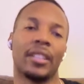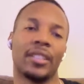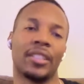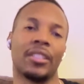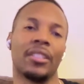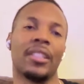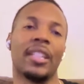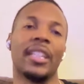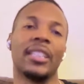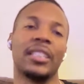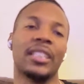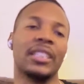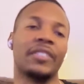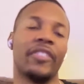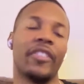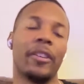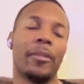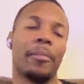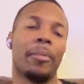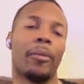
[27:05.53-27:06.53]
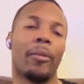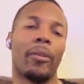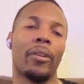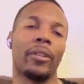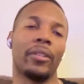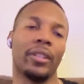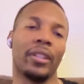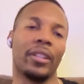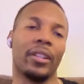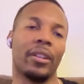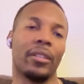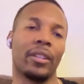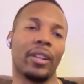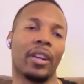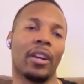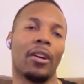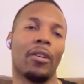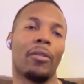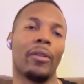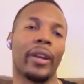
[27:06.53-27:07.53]
So this is very important
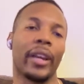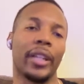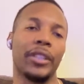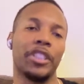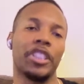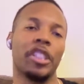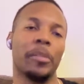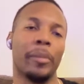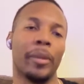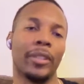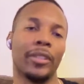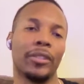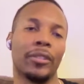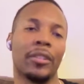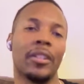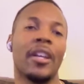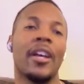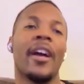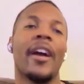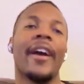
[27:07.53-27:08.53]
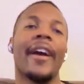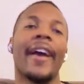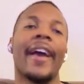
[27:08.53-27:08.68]
to go and get your mentor